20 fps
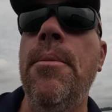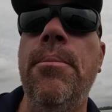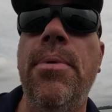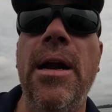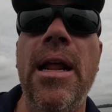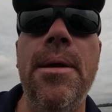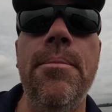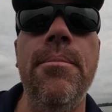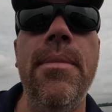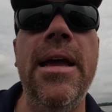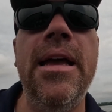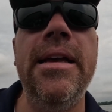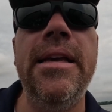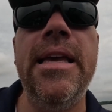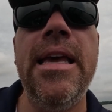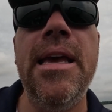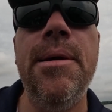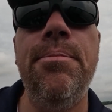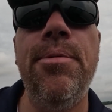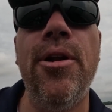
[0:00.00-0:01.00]
but I may
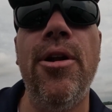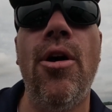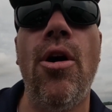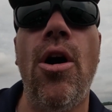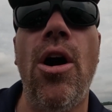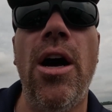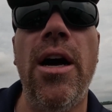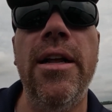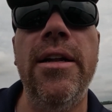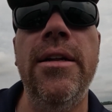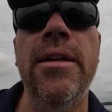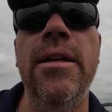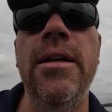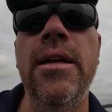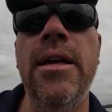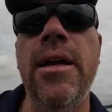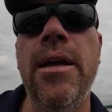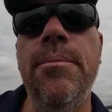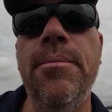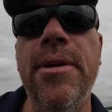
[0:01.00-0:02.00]
keep it on
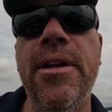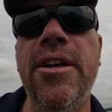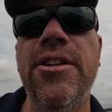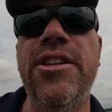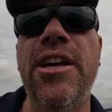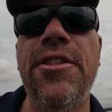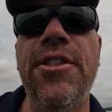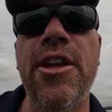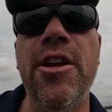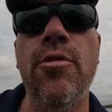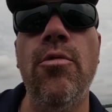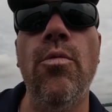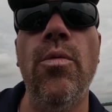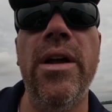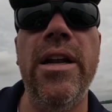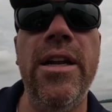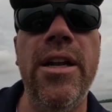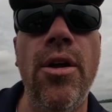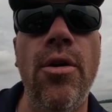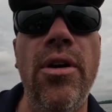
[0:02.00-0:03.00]
because I think
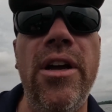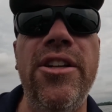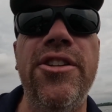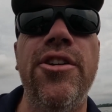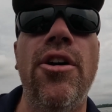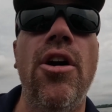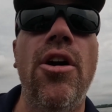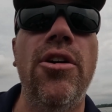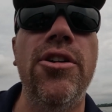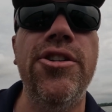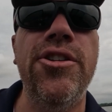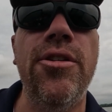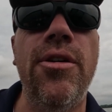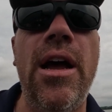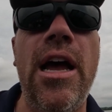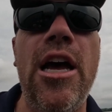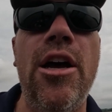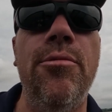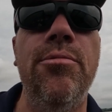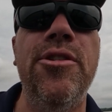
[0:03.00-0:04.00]
wind noise also
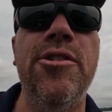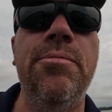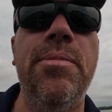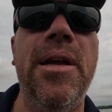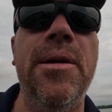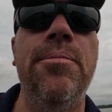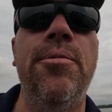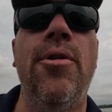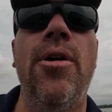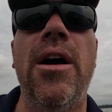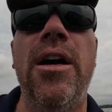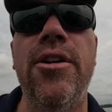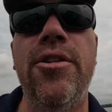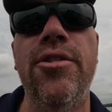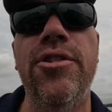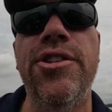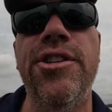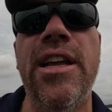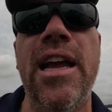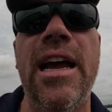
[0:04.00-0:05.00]
helps people
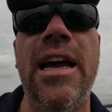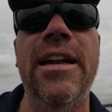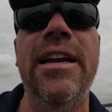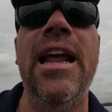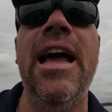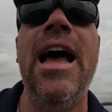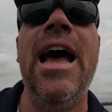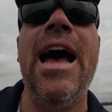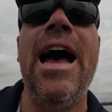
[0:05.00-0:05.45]
understand